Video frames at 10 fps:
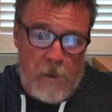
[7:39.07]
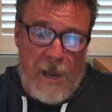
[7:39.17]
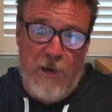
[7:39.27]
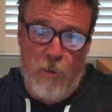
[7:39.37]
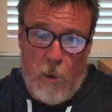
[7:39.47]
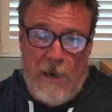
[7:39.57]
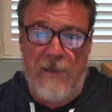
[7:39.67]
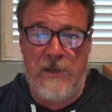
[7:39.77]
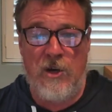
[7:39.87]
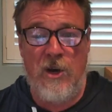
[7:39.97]
And one of
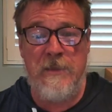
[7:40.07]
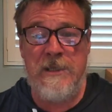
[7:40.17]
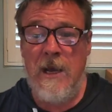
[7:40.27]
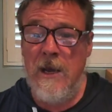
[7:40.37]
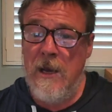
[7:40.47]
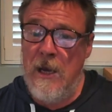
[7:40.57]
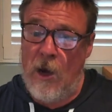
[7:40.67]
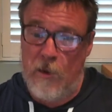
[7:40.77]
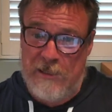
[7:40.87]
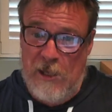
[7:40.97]
the times
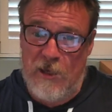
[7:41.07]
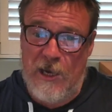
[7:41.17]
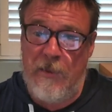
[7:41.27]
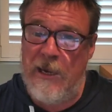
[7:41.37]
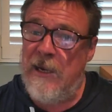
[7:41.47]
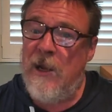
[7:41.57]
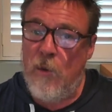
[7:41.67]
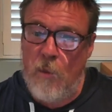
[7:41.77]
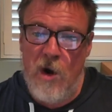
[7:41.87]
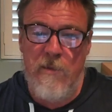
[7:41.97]
I was locked up in
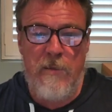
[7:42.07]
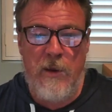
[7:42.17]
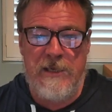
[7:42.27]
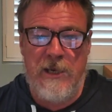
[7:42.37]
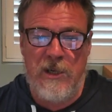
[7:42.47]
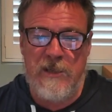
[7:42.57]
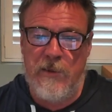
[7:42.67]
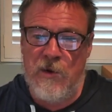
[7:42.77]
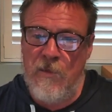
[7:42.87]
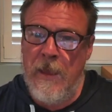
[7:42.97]
Werribee Mercy
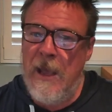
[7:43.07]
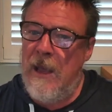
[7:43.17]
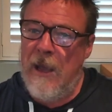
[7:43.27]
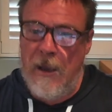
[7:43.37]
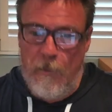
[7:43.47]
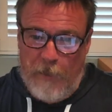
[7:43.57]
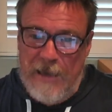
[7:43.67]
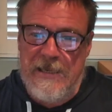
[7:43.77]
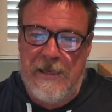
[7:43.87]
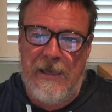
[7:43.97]
Hospital,
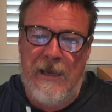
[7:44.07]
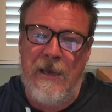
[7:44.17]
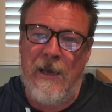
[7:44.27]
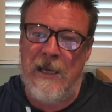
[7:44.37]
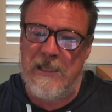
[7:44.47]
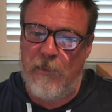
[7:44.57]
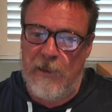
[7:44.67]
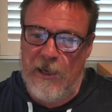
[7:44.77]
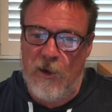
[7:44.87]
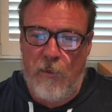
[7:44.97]
basically as a
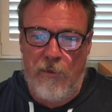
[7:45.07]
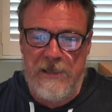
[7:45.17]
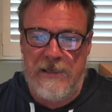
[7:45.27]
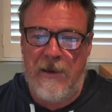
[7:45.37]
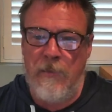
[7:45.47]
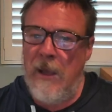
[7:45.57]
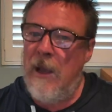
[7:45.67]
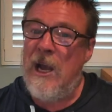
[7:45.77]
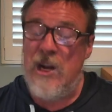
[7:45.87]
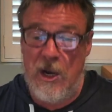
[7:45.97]
political prisoner,
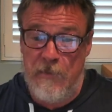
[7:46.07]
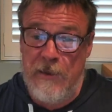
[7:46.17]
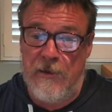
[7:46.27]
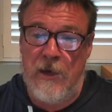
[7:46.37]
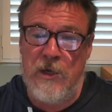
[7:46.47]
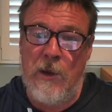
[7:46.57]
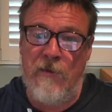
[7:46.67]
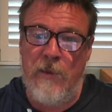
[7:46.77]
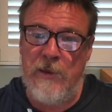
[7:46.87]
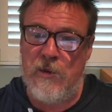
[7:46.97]
and I admit that I do
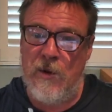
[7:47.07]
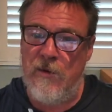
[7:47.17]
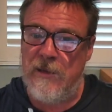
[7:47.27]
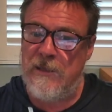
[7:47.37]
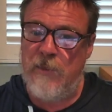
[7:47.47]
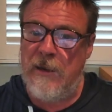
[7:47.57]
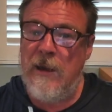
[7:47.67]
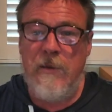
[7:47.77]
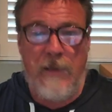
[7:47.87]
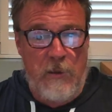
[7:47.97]
have mental illness,
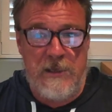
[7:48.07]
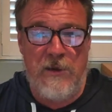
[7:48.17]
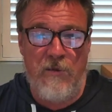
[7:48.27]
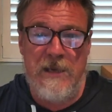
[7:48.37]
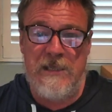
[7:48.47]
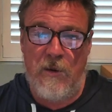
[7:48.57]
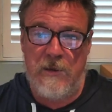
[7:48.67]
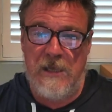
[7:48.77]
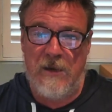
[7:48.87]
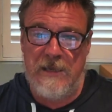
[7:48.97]
but that wasn't the reason I
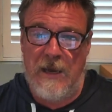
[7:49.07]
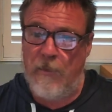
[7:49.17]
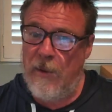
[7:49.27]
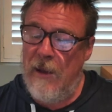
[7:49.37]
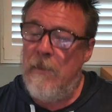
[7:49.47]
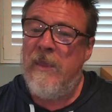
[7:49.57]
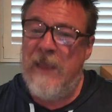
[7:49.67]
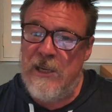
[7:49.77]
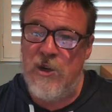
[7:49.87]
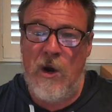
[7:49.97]
was locked up.
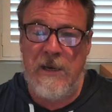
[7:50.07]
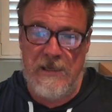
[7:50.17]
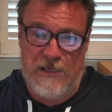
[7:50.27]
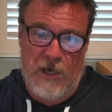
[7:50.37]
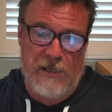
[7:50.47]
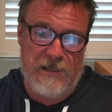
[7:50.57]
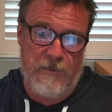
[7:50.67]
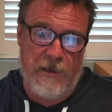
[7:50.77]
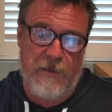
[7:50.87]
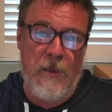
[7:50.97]
They're trying to silence
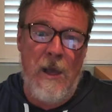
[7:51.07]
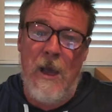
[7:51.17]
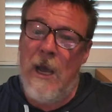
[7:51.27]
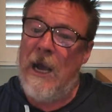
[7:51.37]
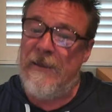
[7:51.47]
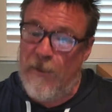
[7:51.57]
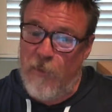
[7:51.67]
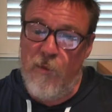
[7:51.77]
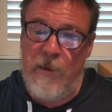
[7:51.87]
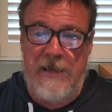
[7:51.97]
me, and they
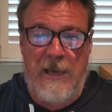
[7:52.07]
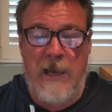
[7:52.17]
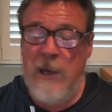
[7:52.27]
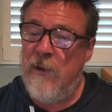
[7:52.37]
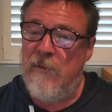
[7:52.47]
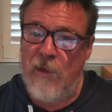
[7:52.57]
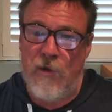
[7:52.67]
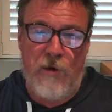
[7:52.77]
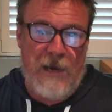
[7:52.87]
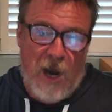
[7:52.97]
put me in there for
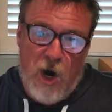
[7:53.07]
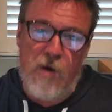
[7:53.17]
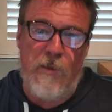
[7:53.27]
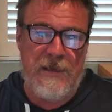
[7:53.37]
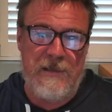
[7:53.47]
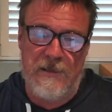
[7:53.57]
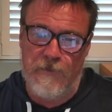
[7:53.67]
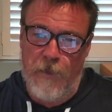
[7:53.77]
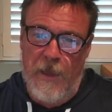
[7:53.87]
3 whole months